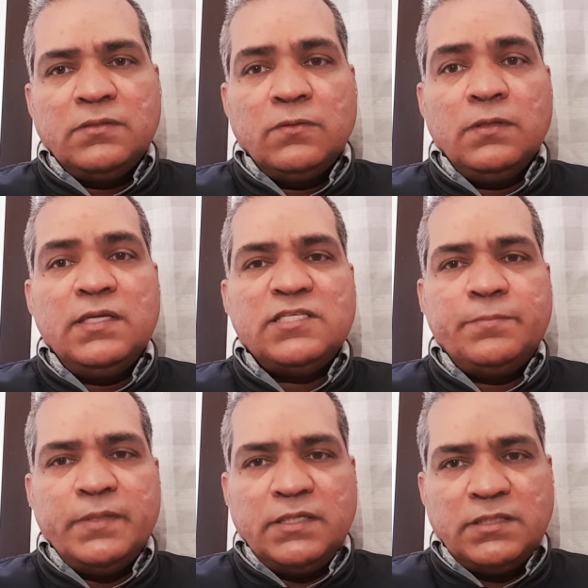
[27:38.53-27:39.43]
Holy
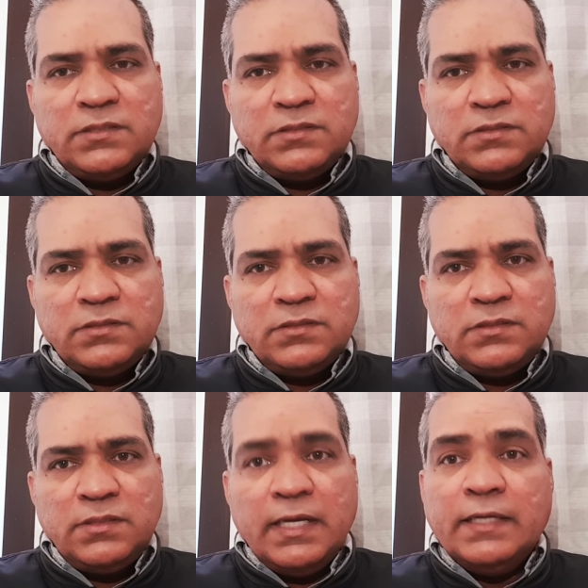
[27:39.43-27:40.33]
Spirit
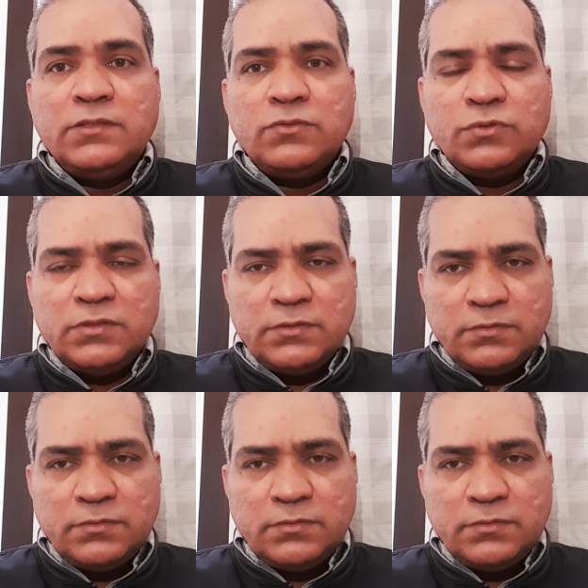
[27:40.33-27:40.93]
and truth.